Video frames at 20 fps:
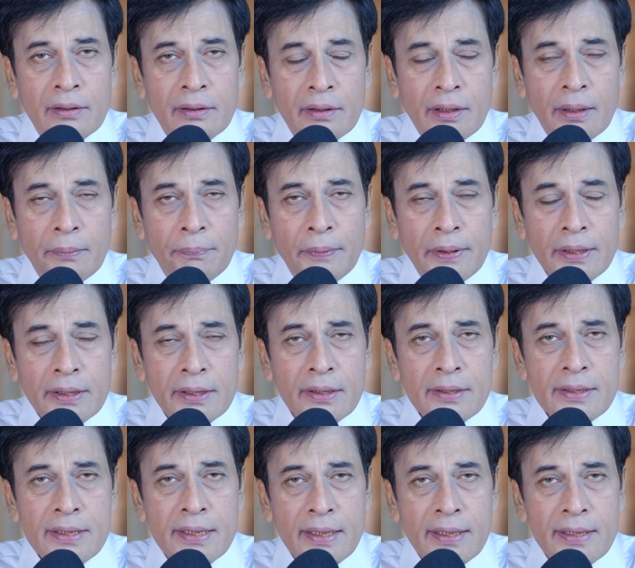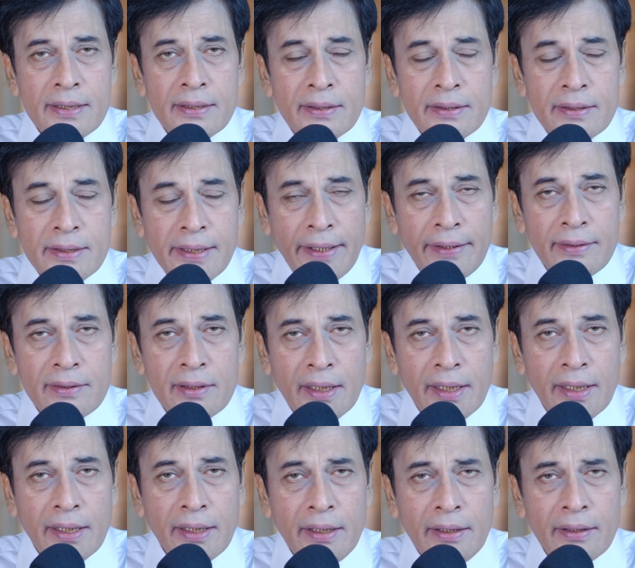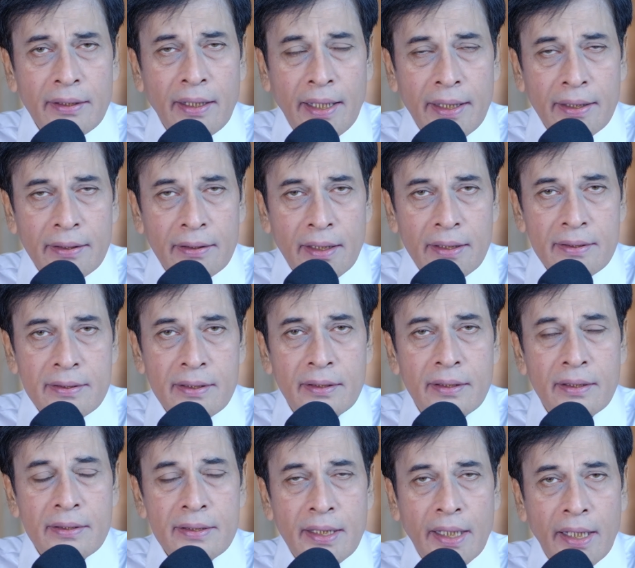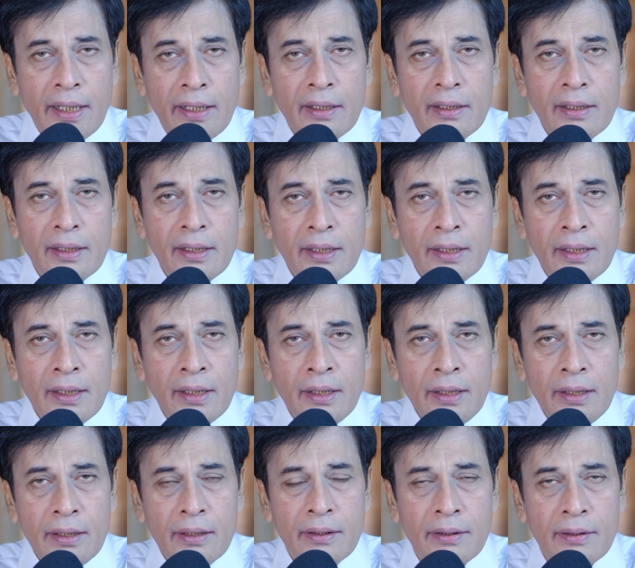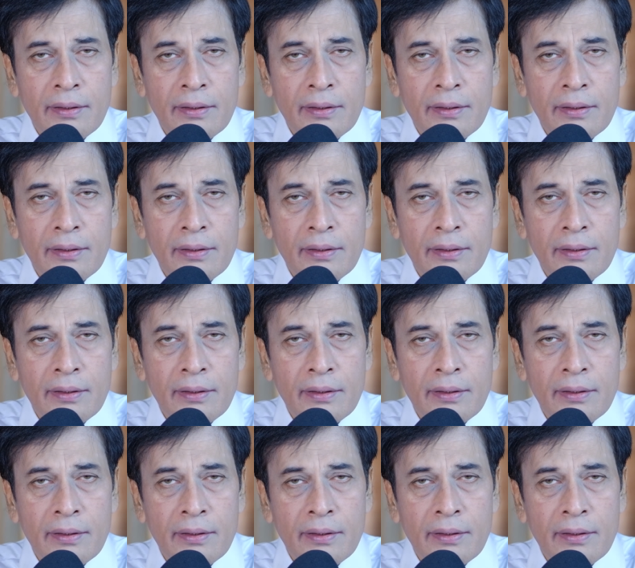The patient says E like this. Say E,